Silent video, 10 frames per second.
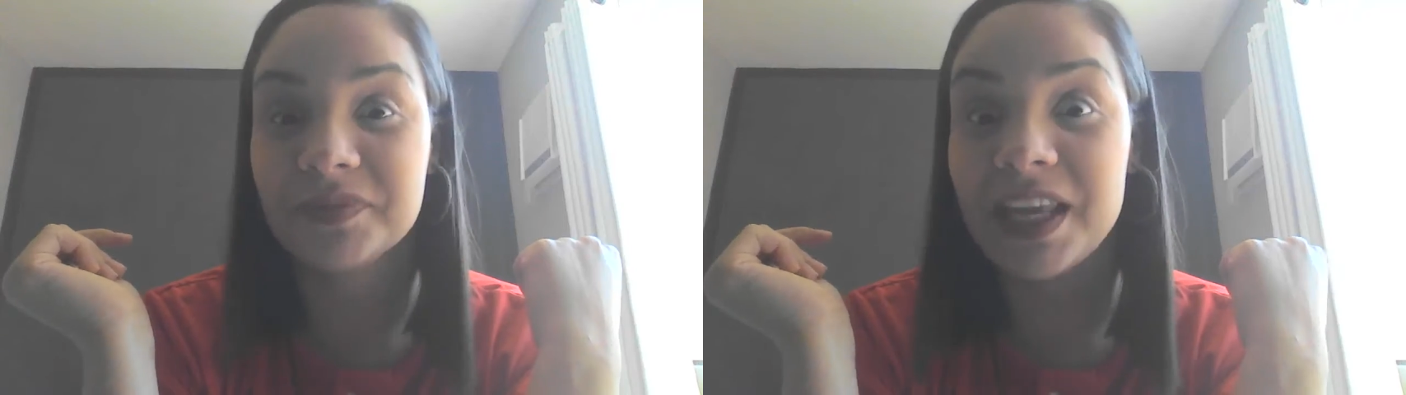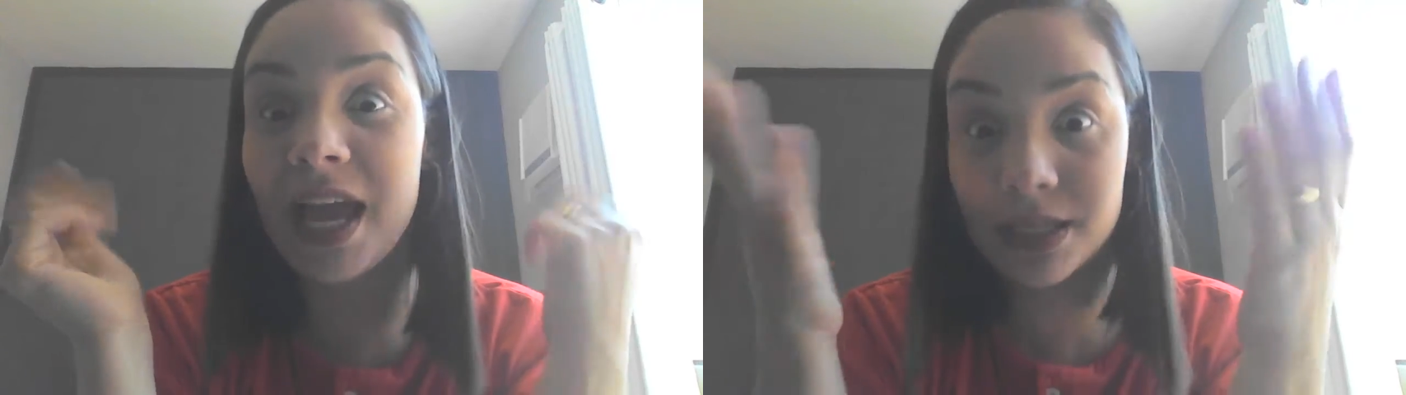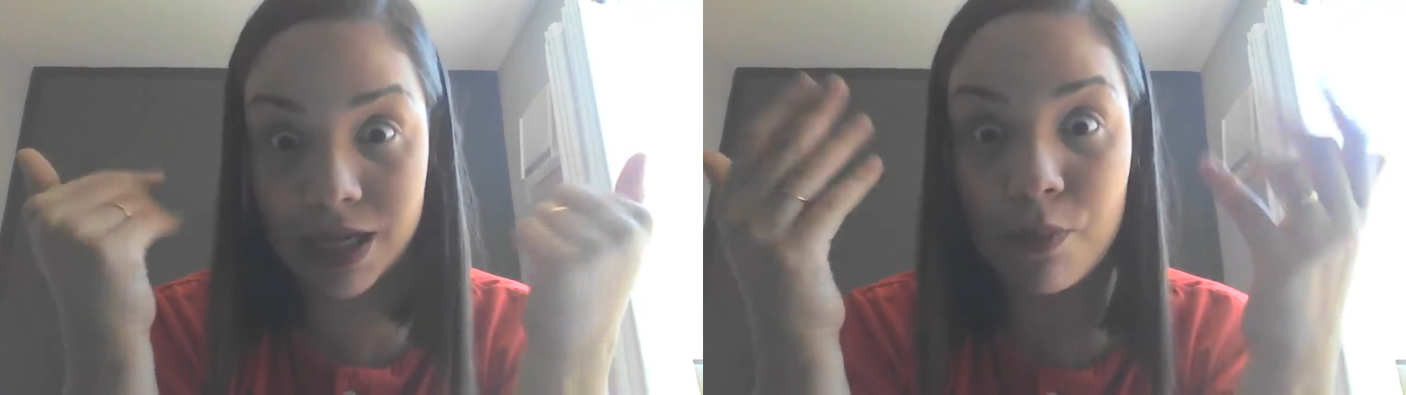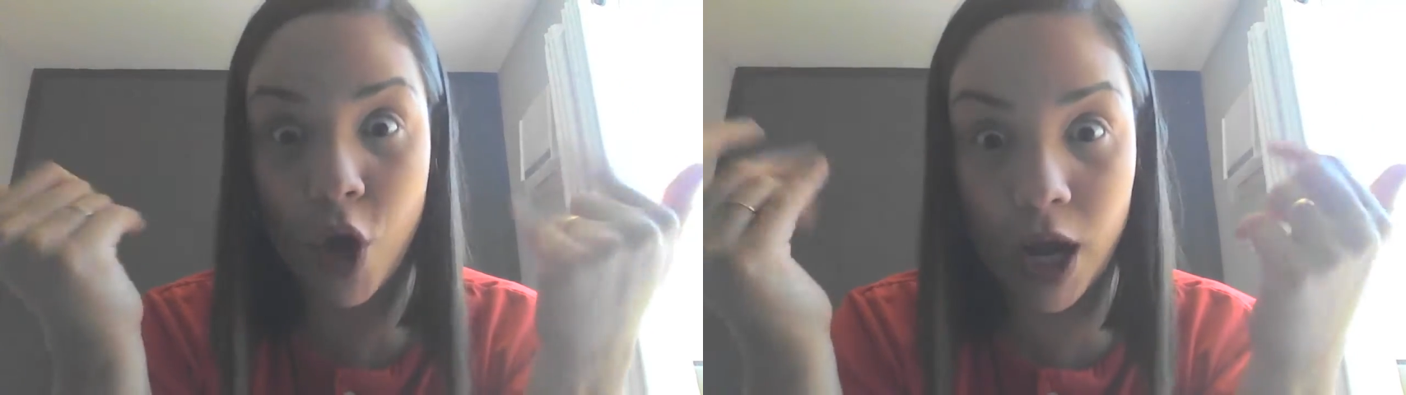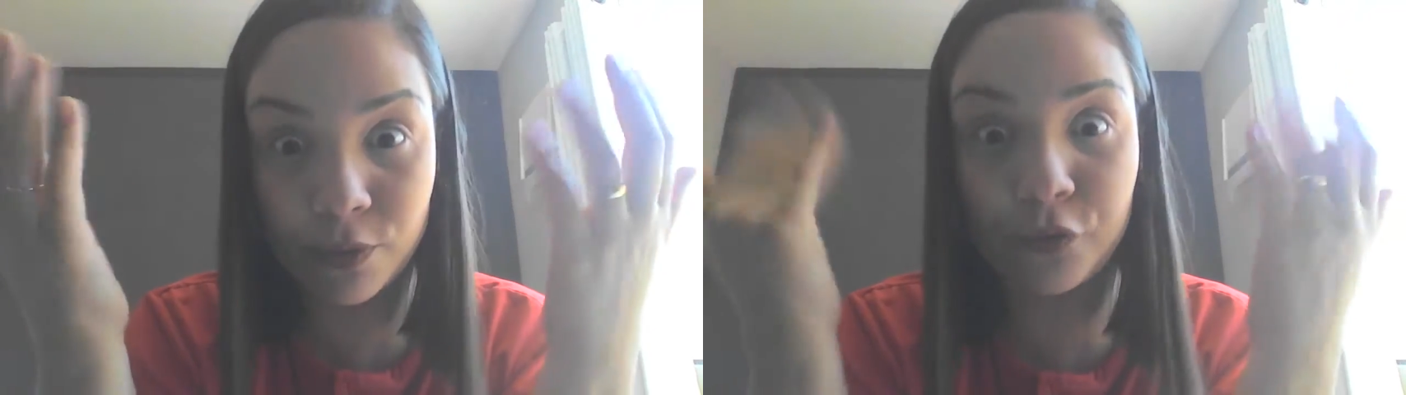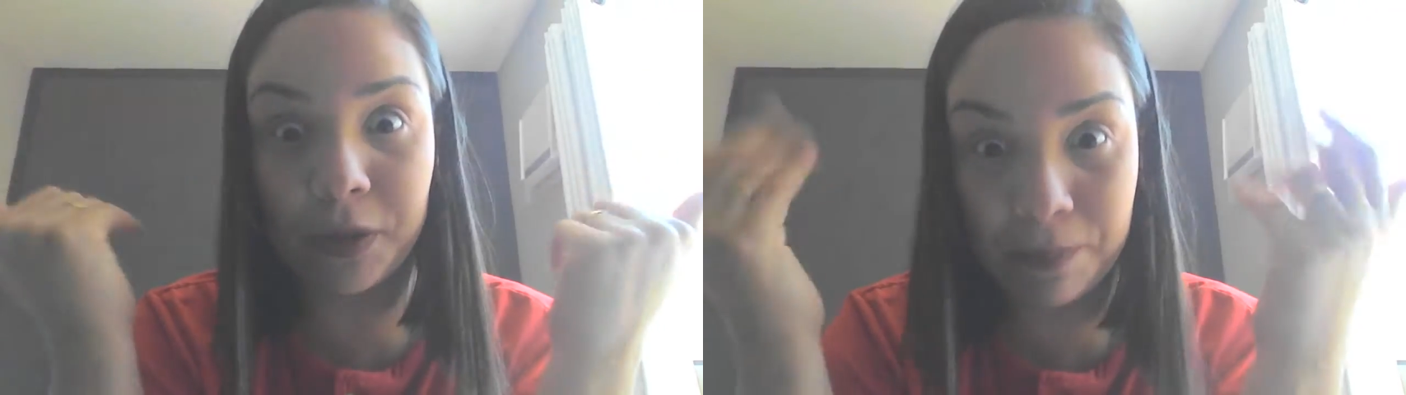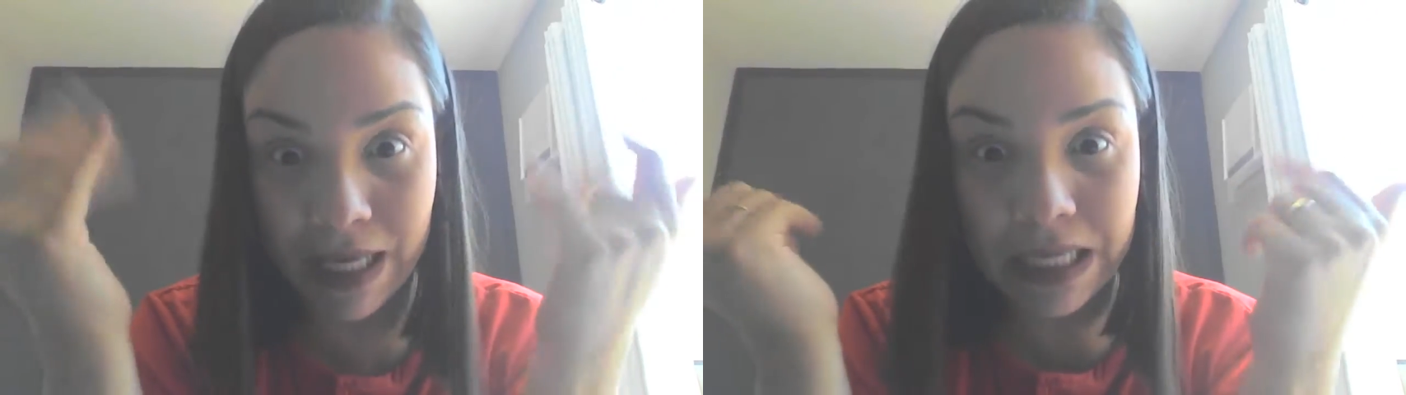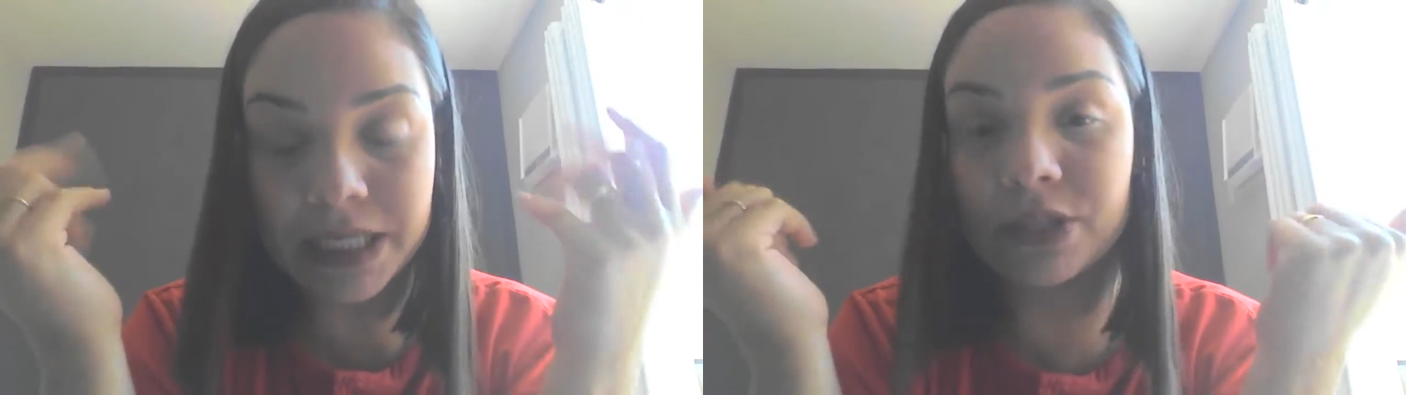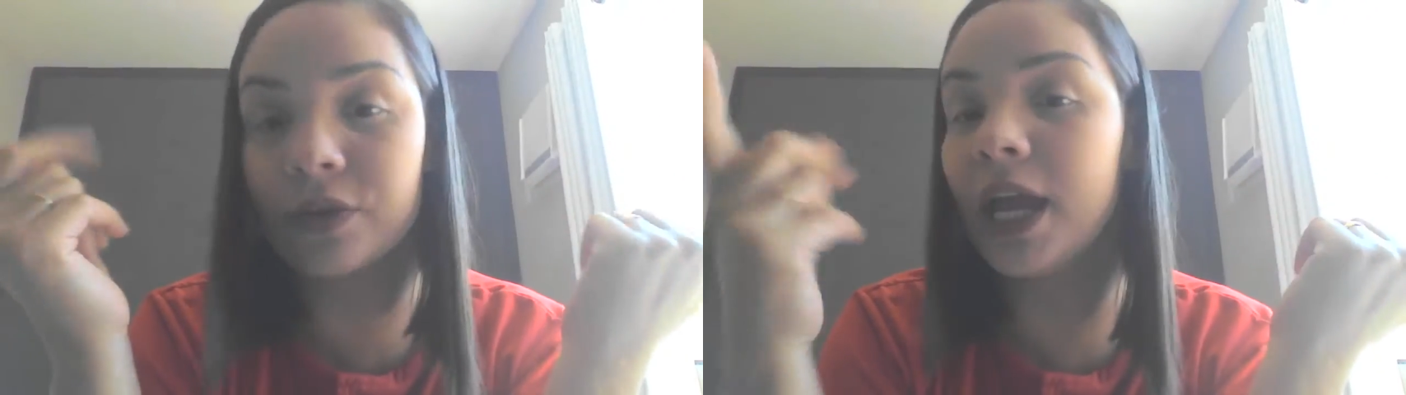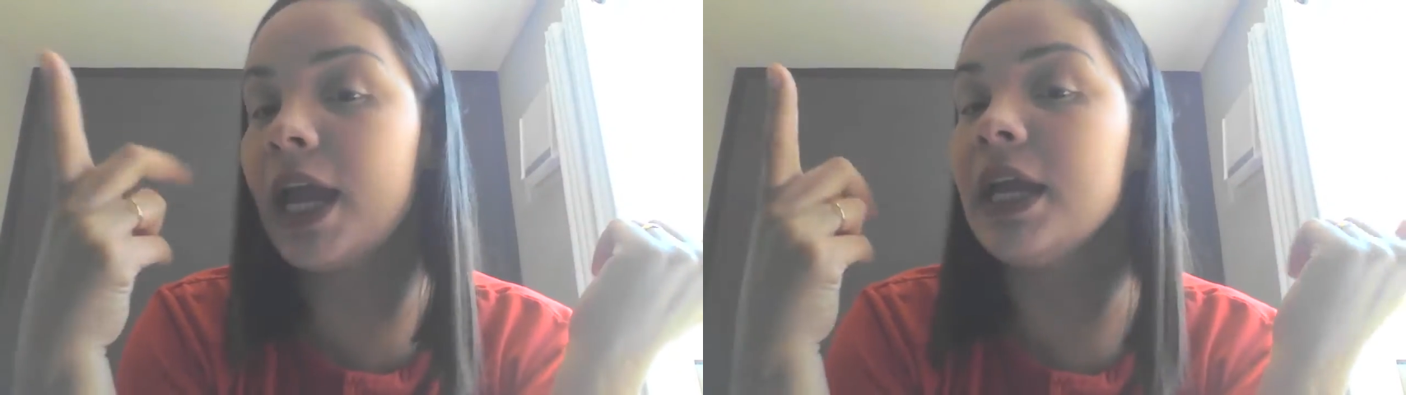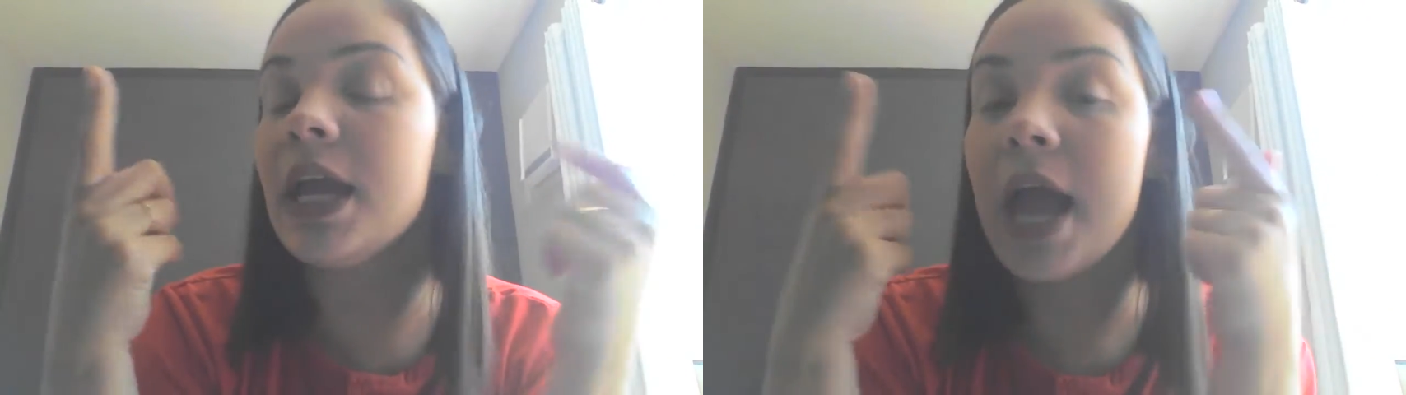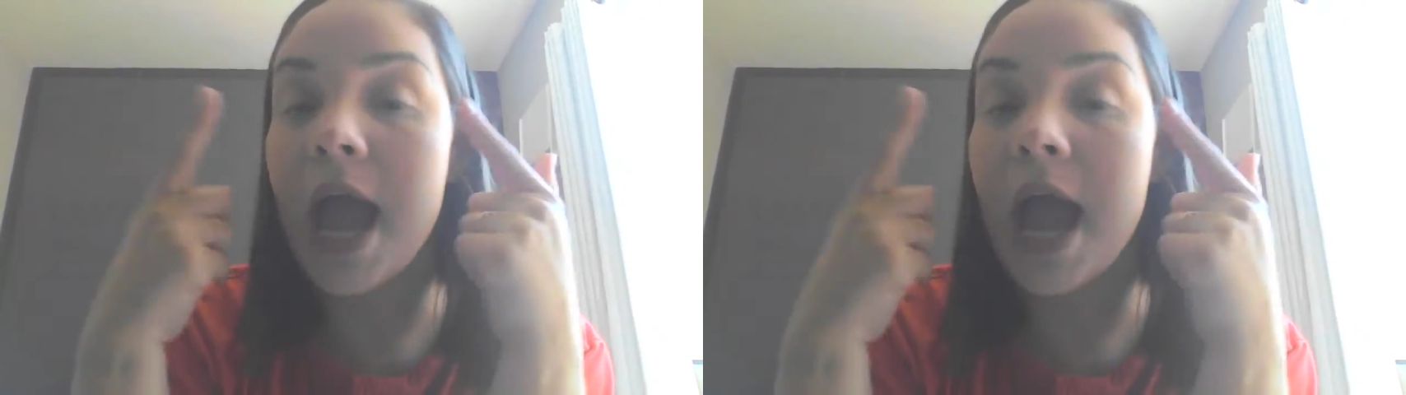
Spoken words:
Yes, come on, repeat, okay?